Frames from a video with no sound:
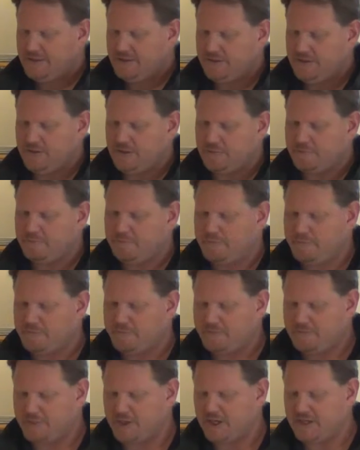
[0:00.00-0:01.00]
a new
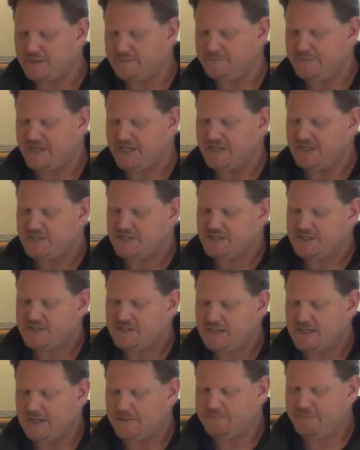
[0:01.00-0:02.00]
park bench
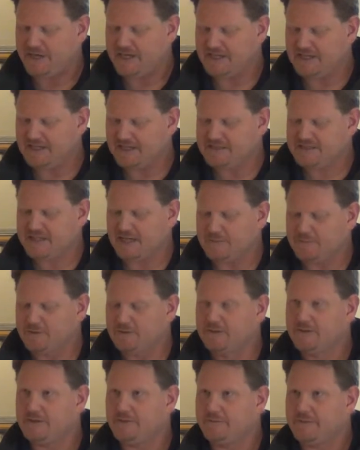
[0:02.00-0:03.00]
and picnic
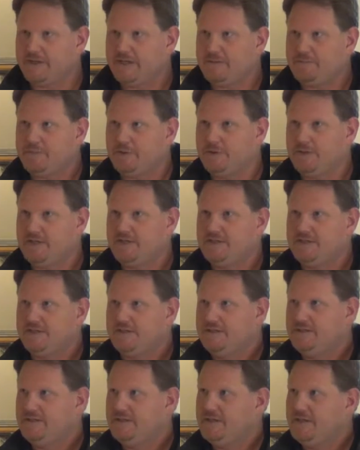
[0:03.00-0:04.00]
table at Windy Point
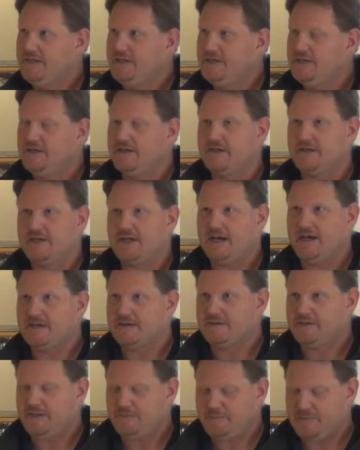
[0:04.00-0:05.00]
on
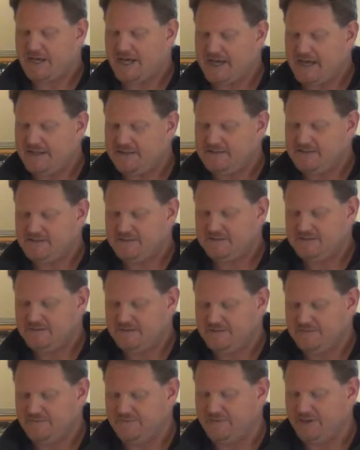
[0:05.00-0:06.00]
concrete pads,
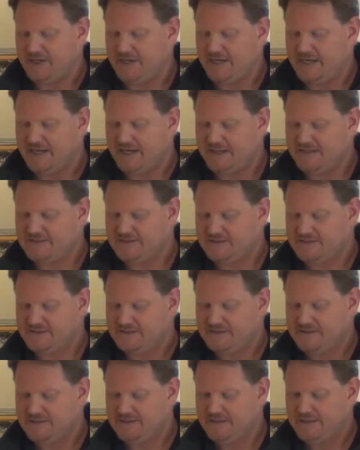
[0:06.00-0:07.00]
very nice.
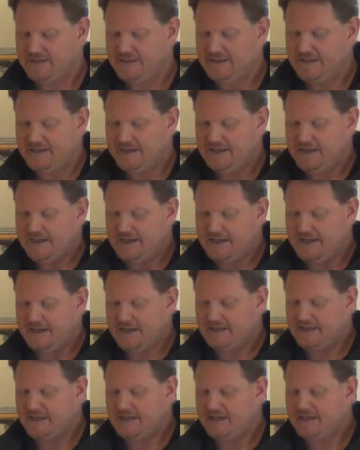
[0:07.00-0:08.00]

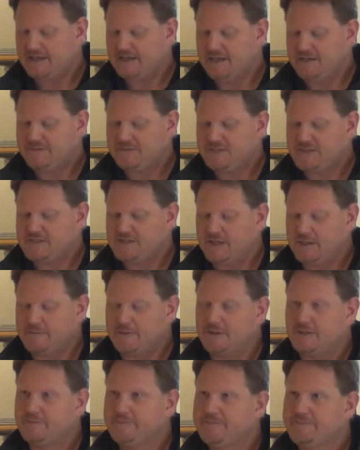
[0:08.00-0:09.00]
And to kick off the
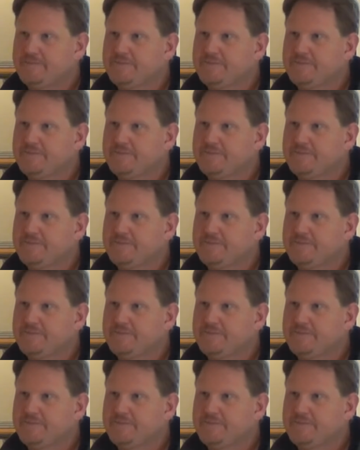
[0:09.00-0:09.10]
summer,